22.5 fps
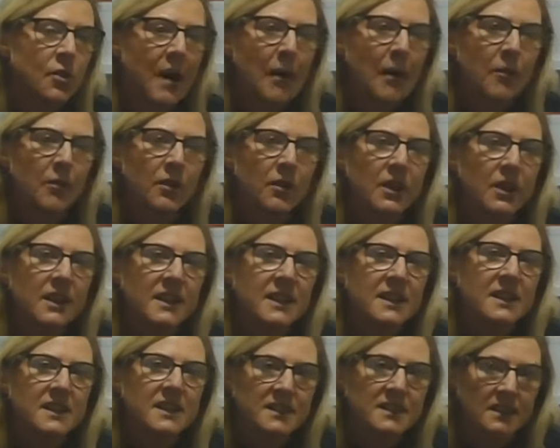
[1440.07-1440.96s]
our early
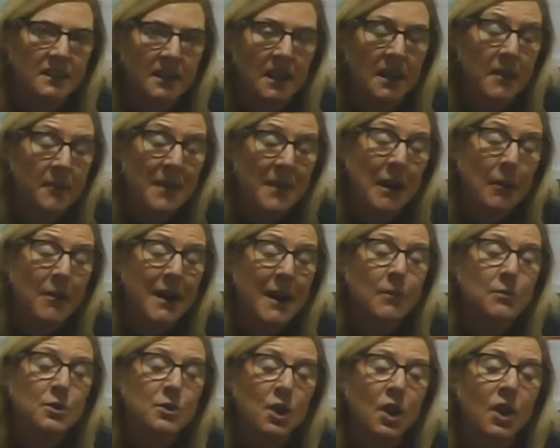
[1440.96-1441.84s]
years, our
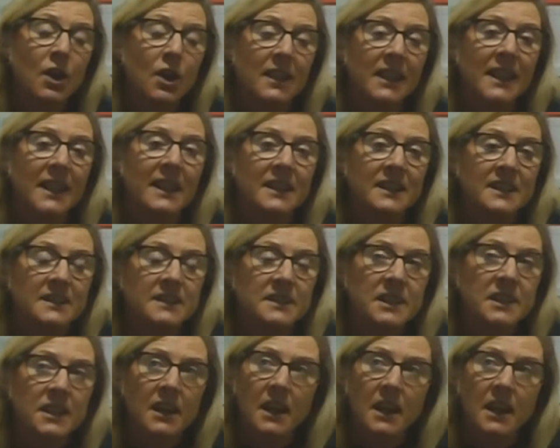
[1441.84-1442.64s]
outdoor lead,